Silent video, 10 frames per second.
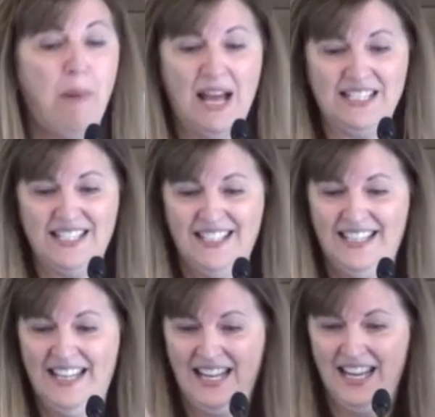but
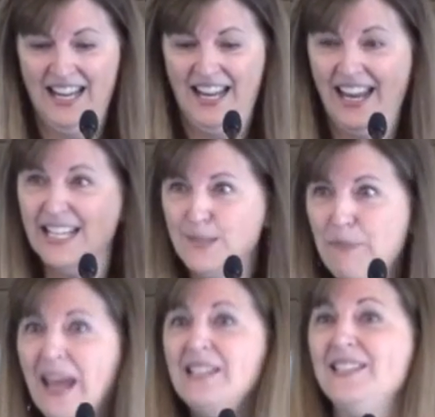it's
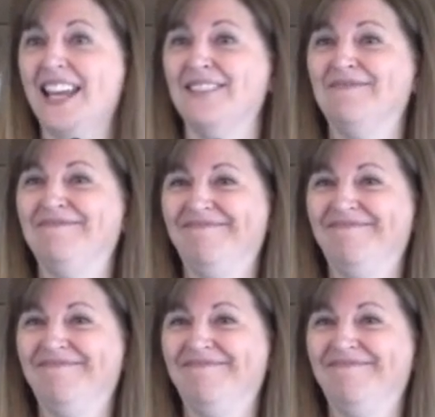pacing.